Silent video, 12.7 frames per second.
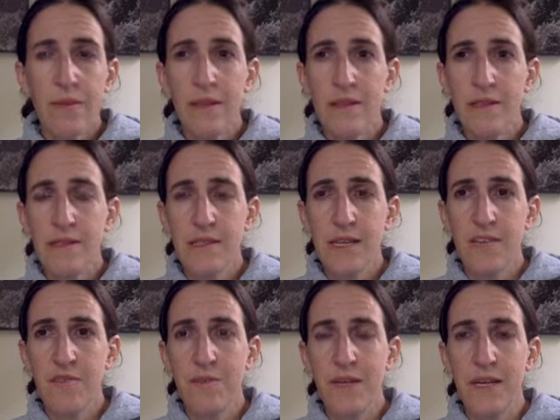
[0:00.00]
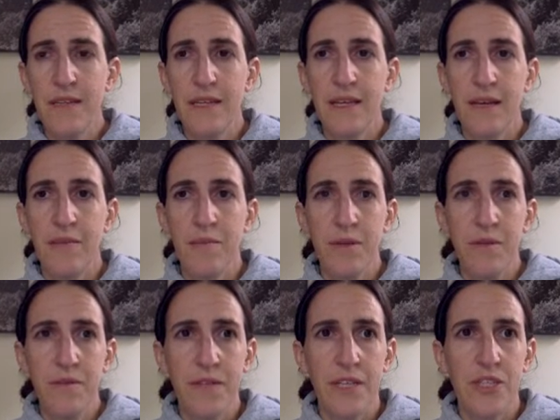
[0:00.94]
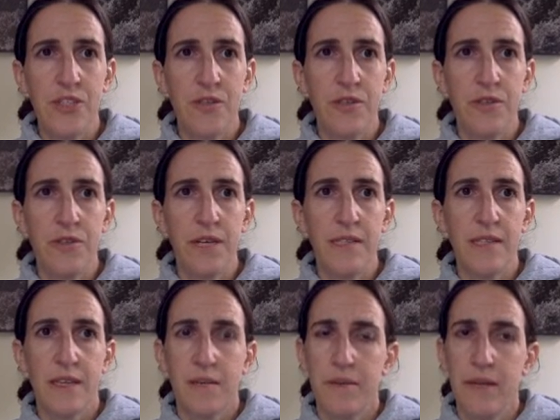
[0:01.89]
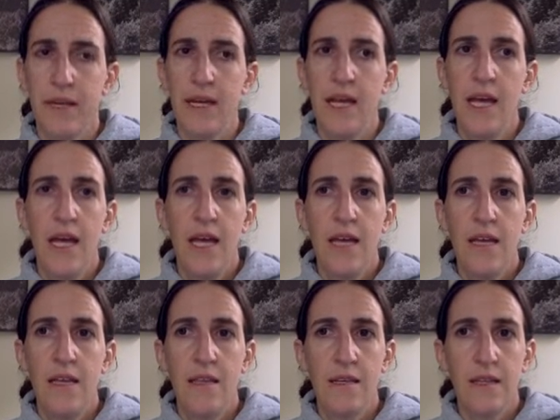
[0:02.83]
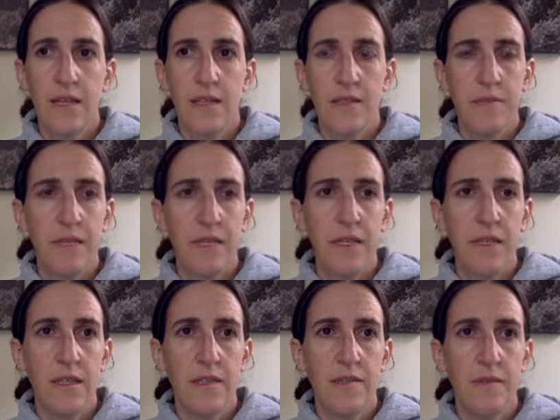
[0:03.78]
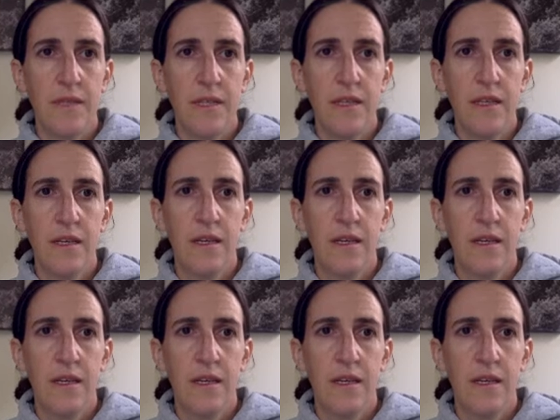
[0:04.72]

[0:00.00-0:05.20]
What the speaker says: This is kind of playing the game Proof that I showed you guys how to play in the class meeting last week.